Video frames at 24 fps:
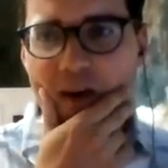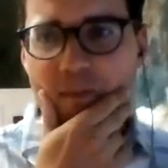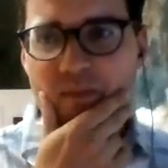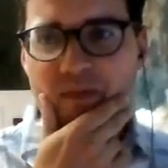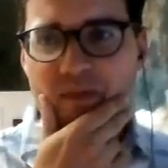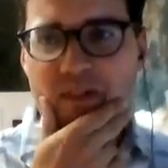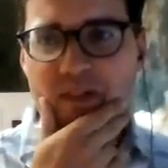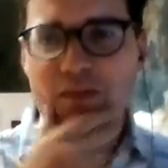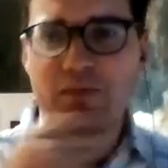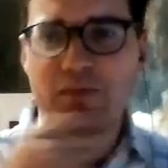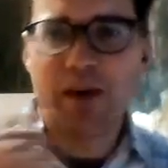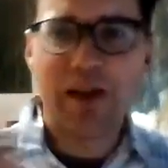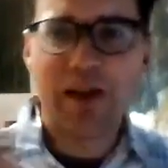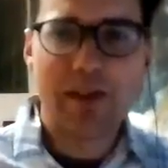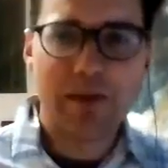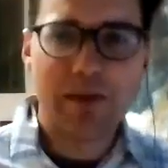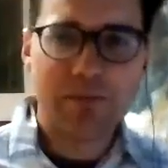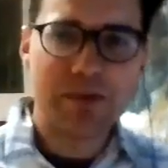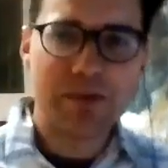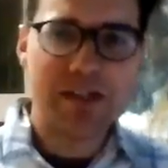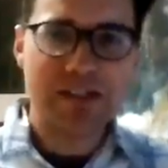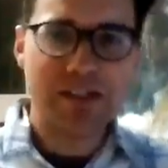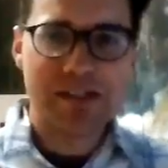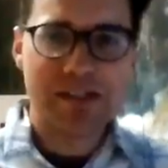
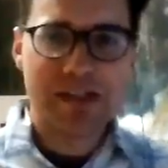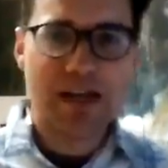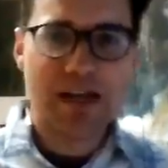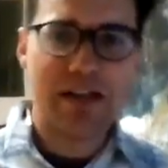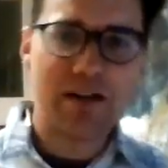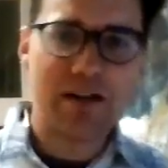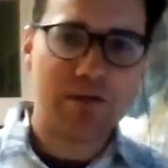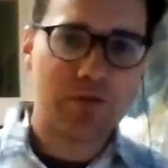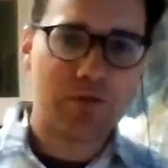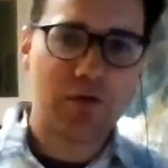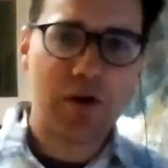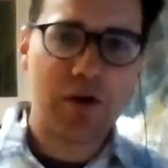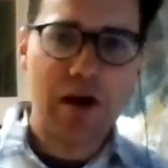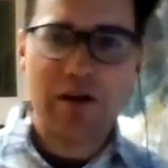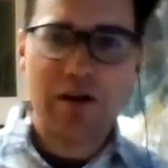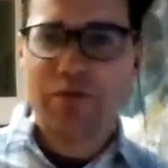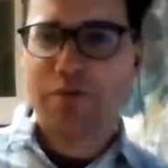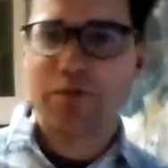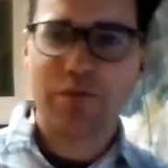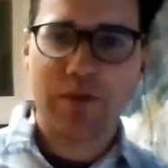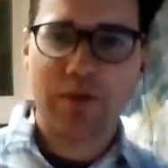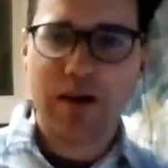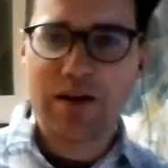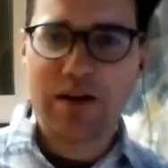developed this kind of
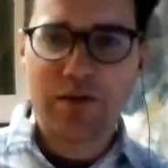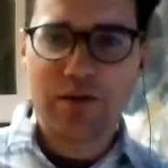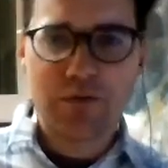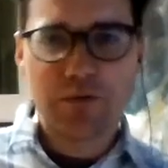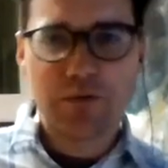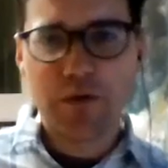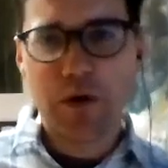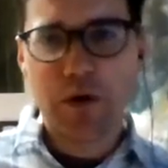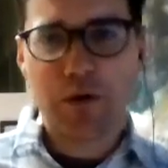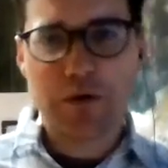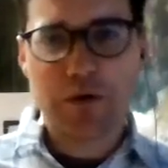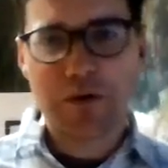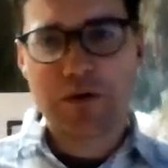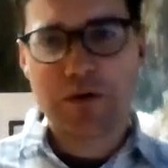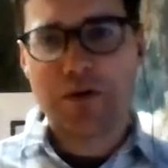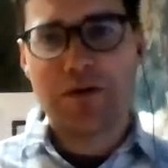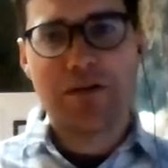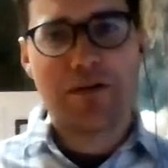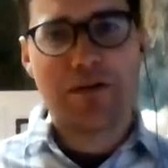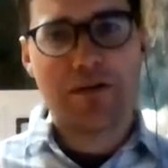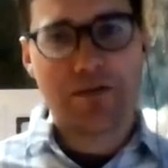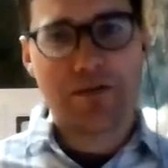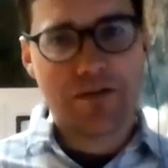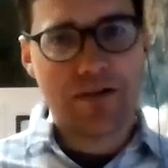rough, kind of folk,
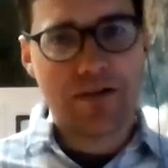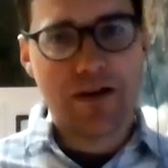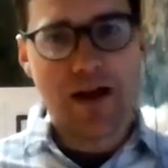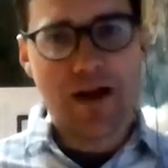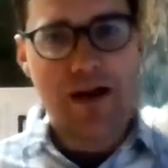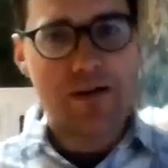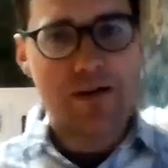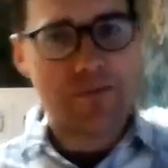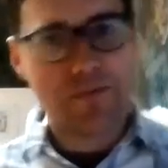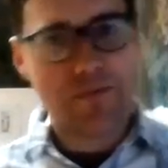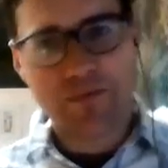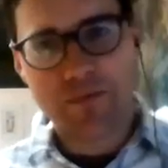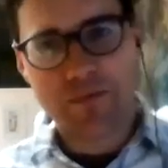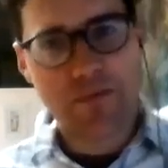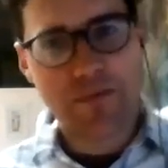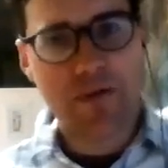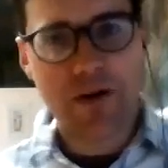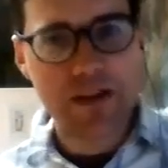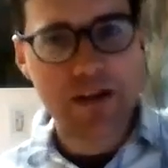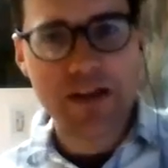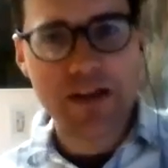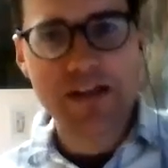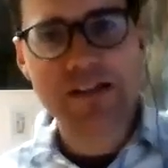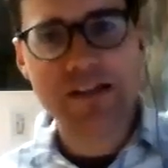
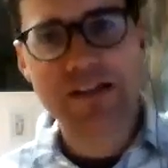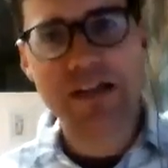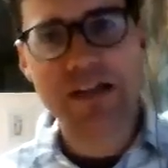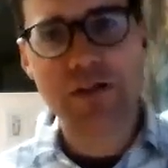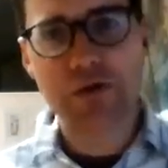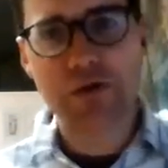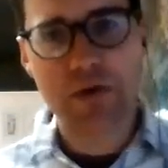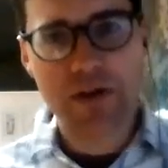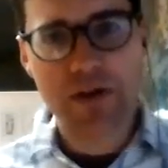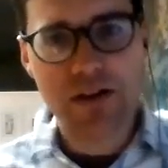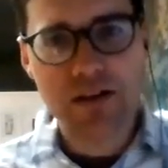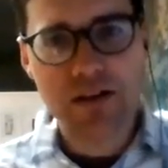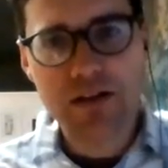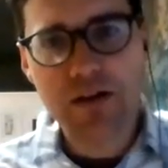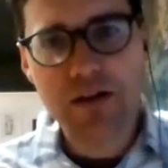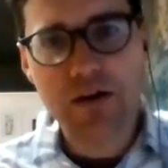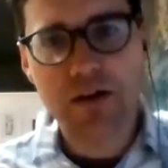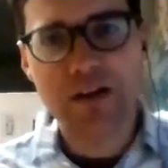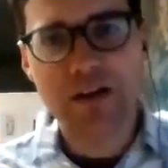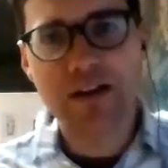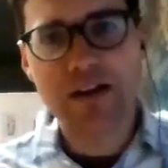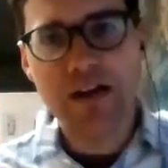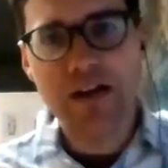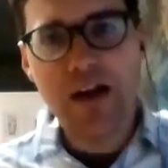fairly eccentric
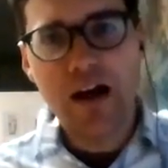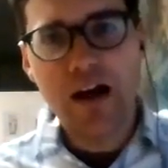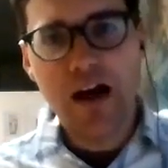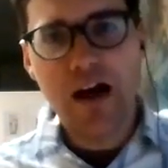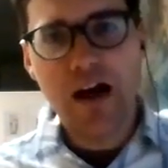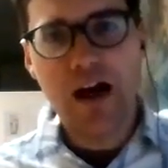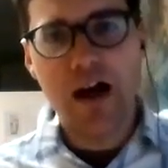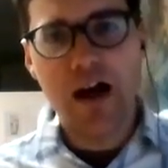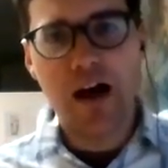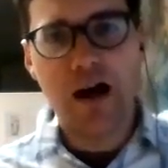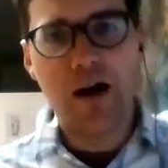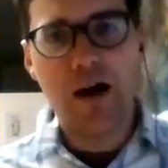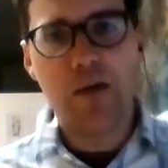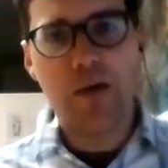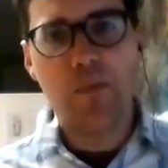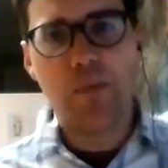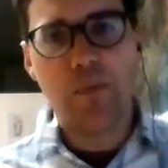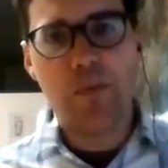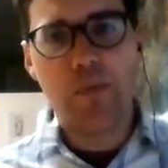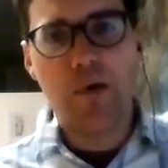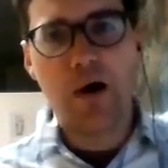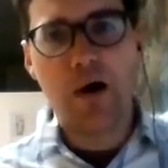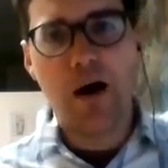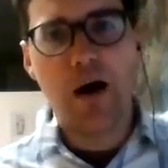theory
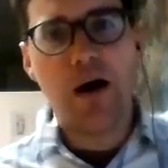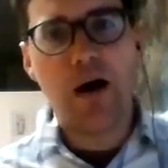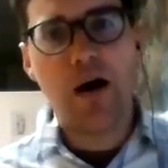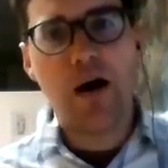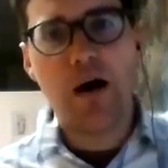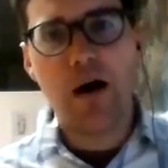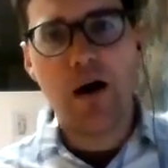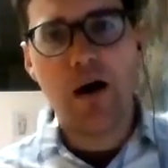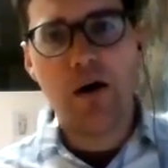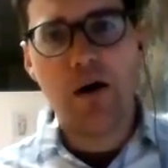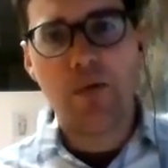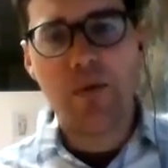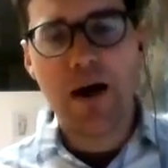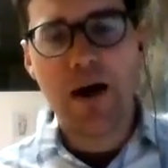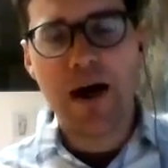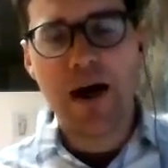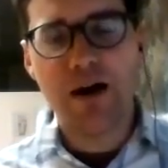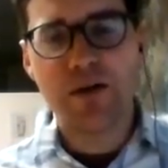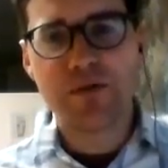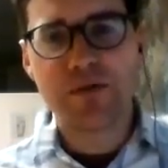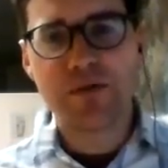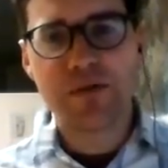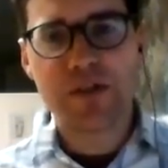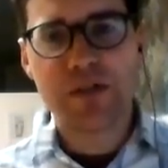
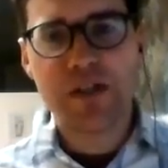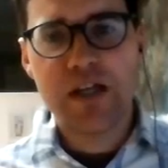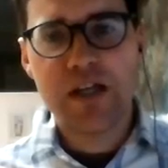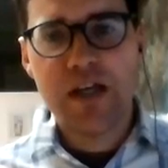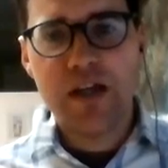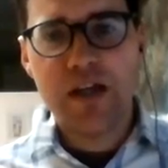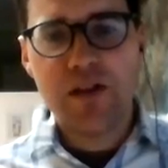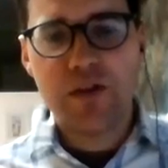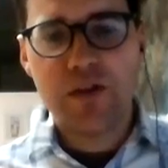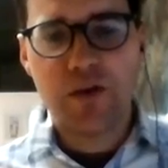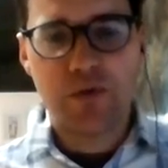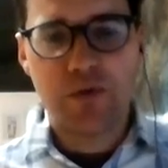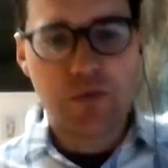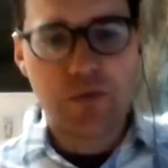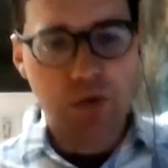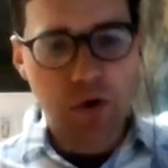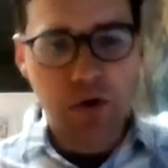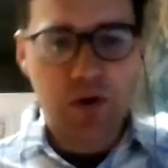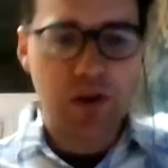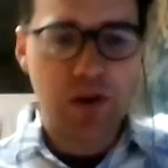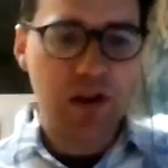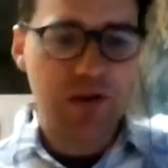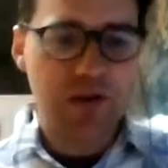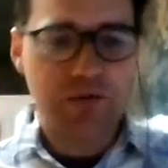around the
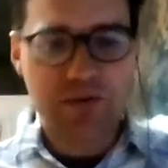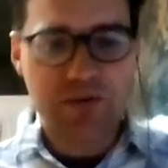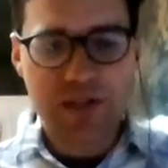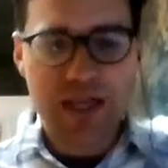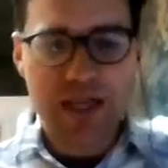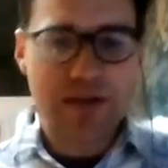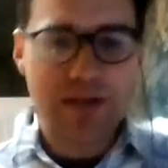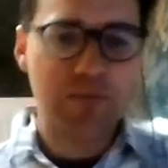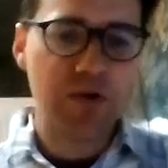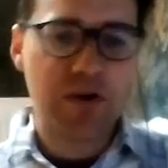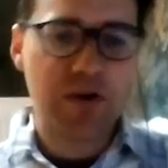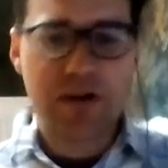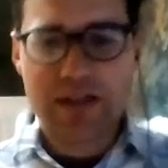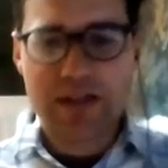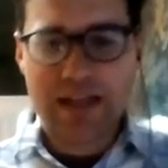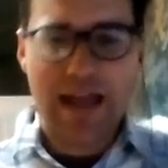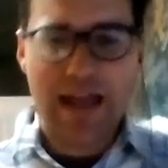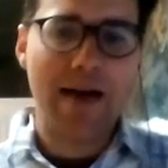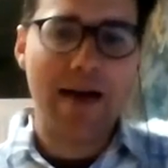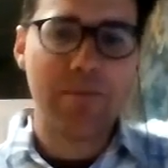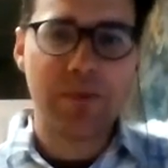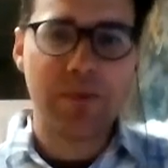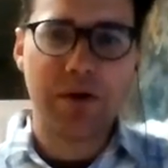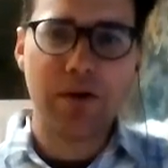role of labor and
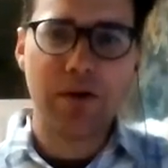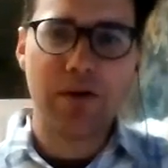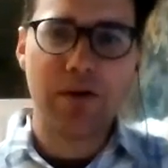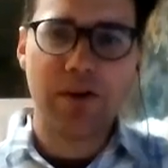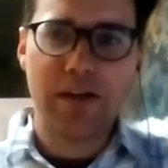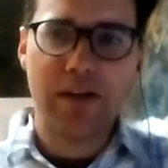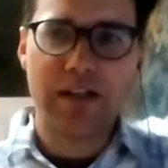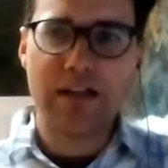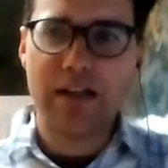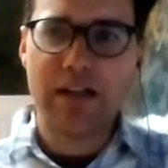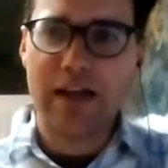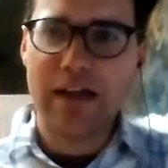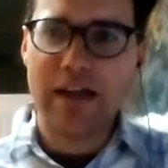capital, and